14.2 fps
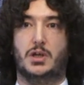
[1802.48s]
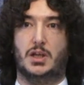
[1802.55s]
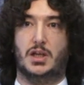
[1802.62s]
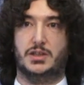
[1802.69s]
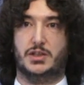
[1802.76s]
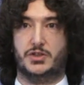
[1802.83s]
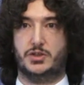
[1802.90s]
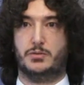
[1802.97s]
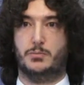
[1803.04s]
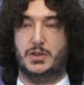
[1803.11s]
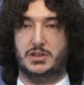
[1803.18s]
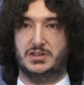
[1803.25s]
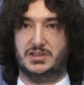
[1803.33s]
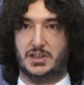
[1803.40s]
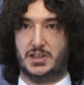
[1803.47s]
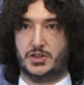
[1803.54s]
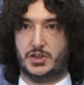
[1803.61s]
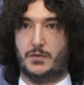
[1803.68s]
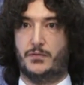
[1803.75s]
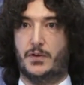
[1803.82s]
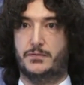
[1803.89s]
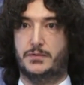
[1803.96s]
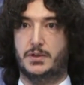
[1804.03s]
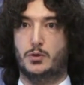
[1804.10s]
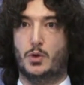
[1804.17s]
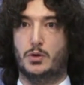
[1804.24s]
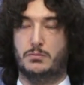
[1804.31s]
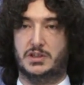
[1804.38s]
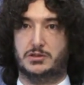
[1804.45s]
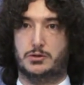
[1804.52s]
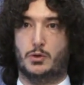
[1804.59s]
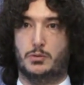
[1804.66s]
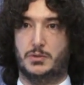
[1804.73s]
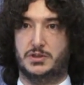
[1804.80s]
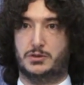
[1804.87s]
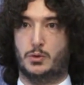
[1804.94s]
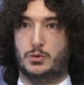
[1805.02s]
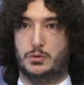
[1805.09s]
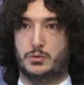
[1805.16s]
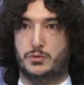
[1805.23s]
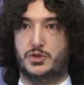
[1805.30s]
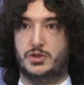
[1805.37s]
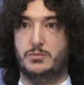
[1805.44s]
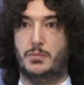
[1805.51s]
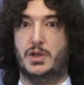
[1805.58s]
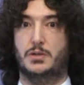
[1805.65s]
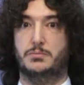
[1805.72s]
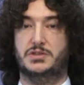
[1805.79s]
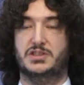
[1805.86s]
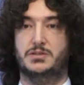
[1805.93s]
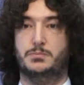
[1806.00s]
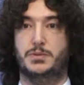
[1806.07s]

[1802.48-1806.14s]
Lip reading: and even though it was not one of the top choices of free press